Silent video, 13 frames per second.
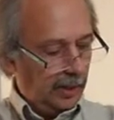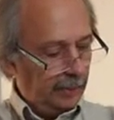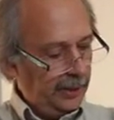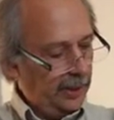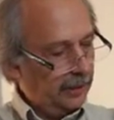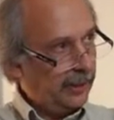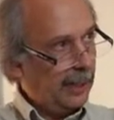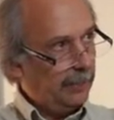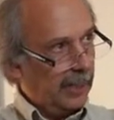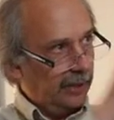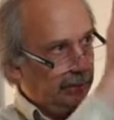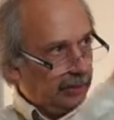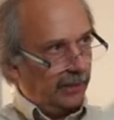here that I
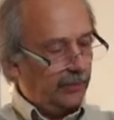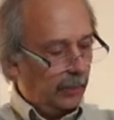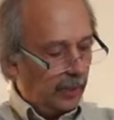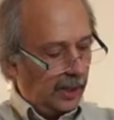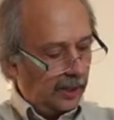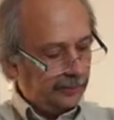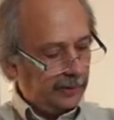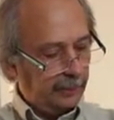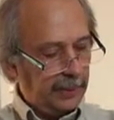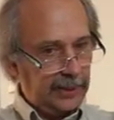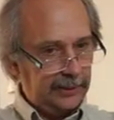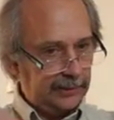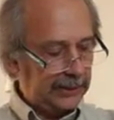bounced off a wall to
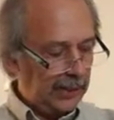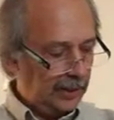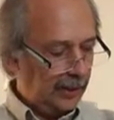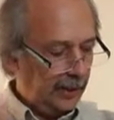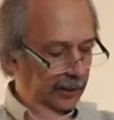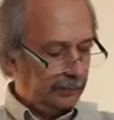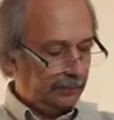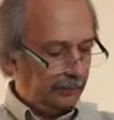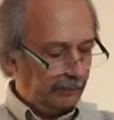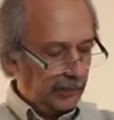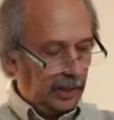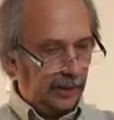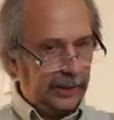balance that light.
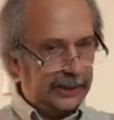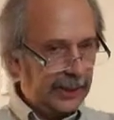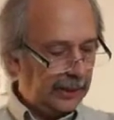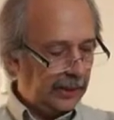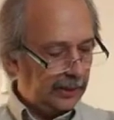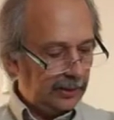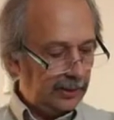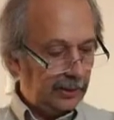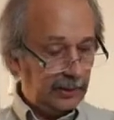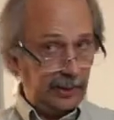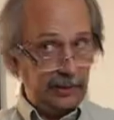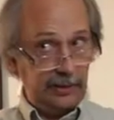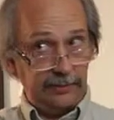I'll let
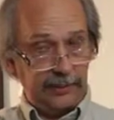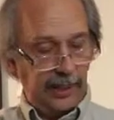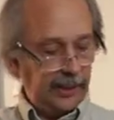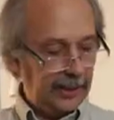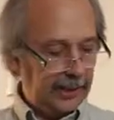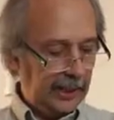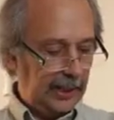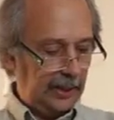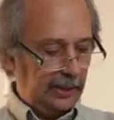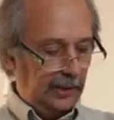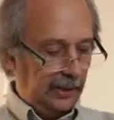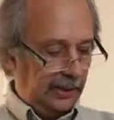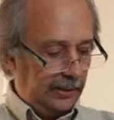there's daylight
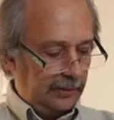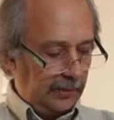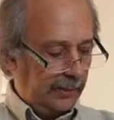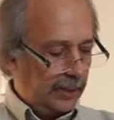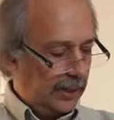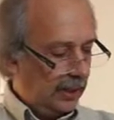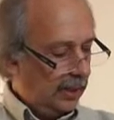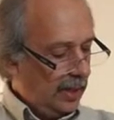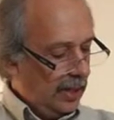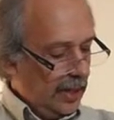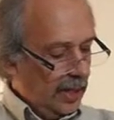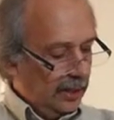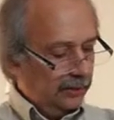and incandescent come in there.
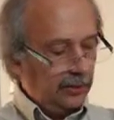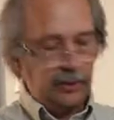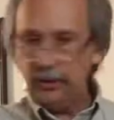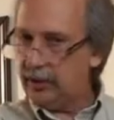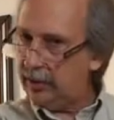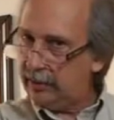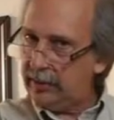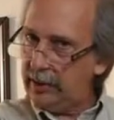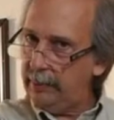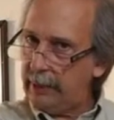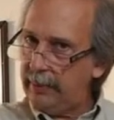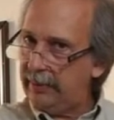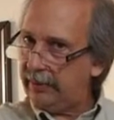So you should see
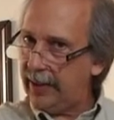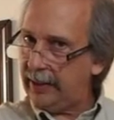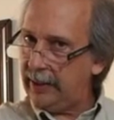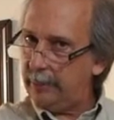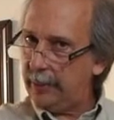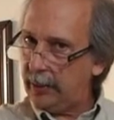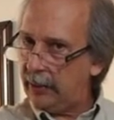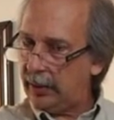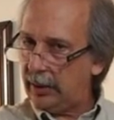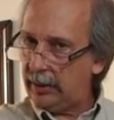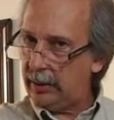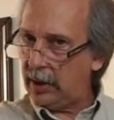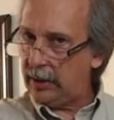maybe slightly
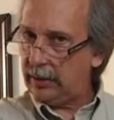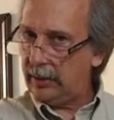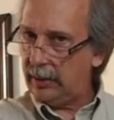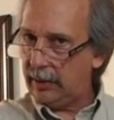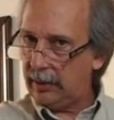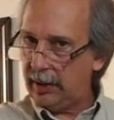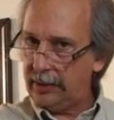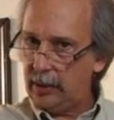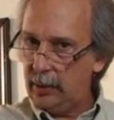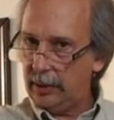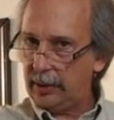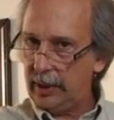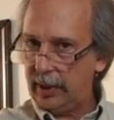bluer or a
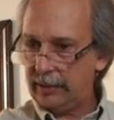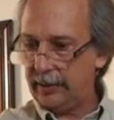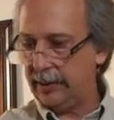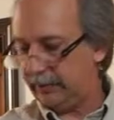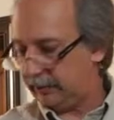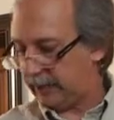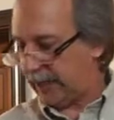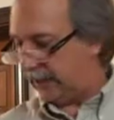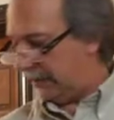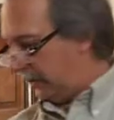cooler color on this side, and